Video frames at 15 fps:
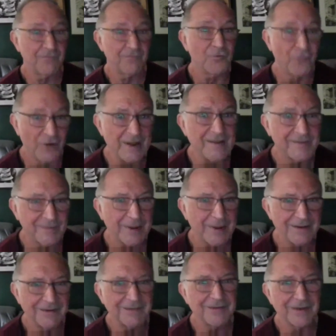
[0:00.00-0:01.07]

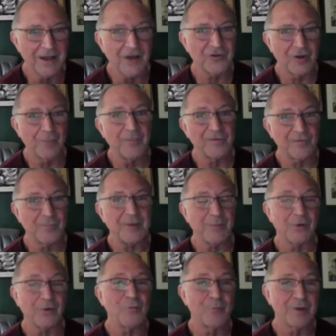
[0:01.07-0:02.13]
reasonably large numbers of
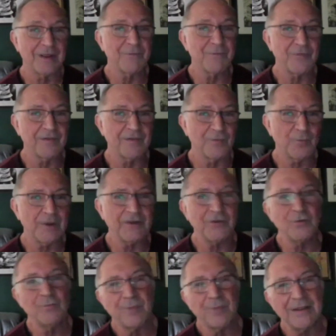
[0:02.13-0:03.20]
people who believe things that we
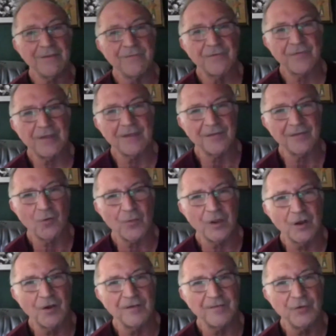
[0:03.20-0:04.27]
do, believe things along the
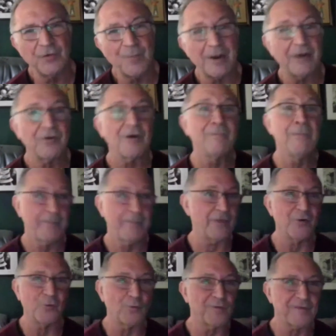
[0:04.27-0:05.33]
lines of the new paradigm, but
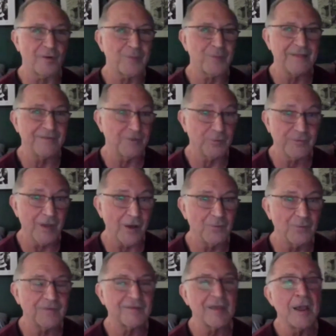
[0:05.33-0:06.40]
there are also plenty who
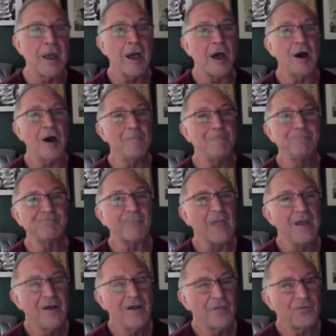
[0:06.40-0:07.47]
don't. The
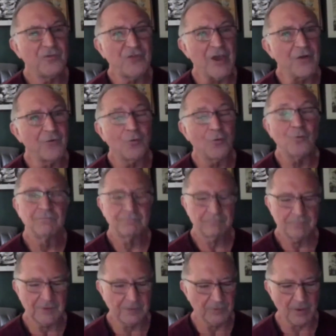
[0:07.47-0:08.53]
general
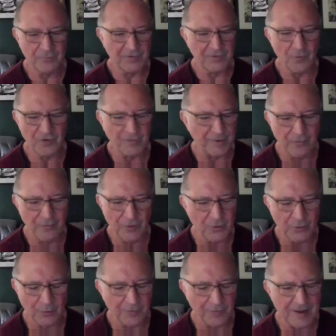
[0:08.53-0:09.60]
don't wish to be
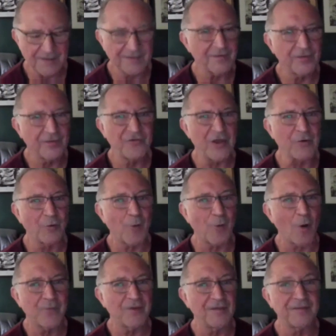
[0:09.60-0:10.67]
rude or offensive. The general
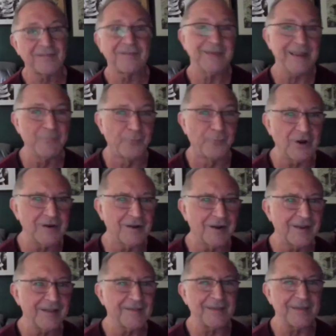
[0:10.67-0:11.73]
populace in Britain, at
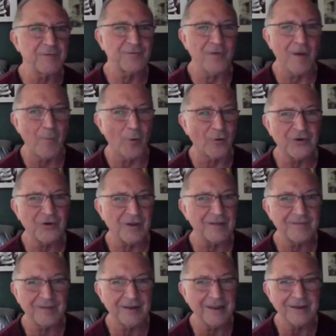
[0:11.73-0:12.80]
least, seems far more
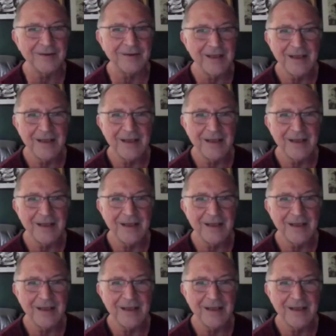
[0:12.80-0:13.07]
interested in